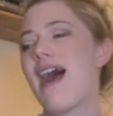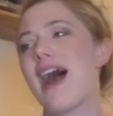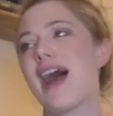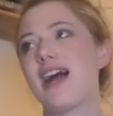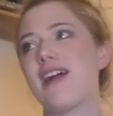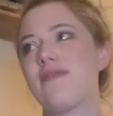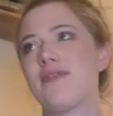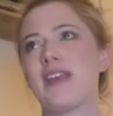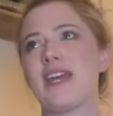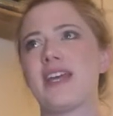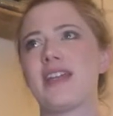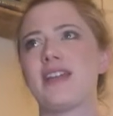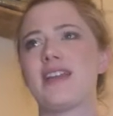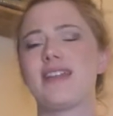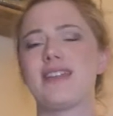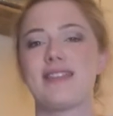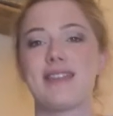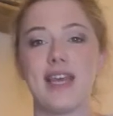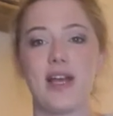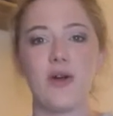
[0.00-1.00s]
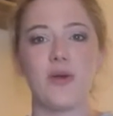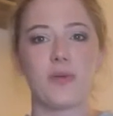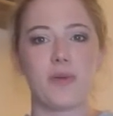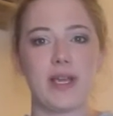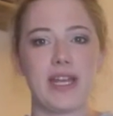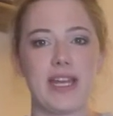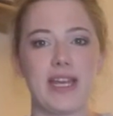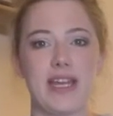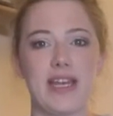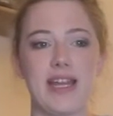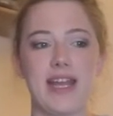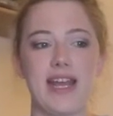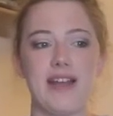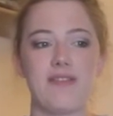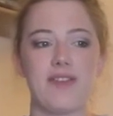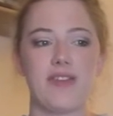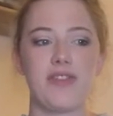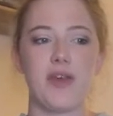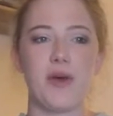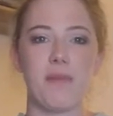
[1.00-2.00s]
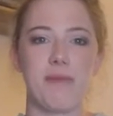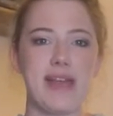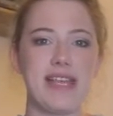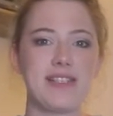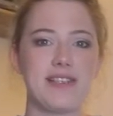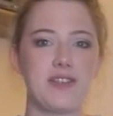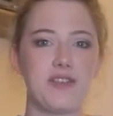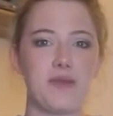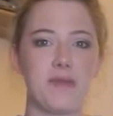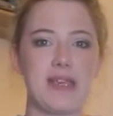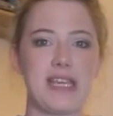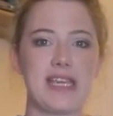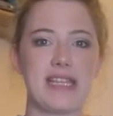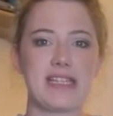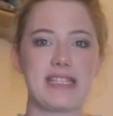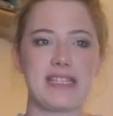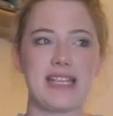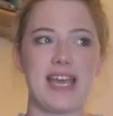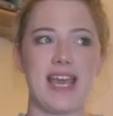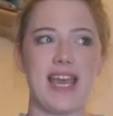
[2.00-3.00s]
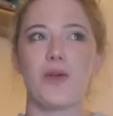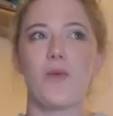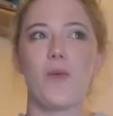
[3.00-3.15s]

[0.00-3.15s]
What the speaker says: And then they'll read it and then they'll message me and say,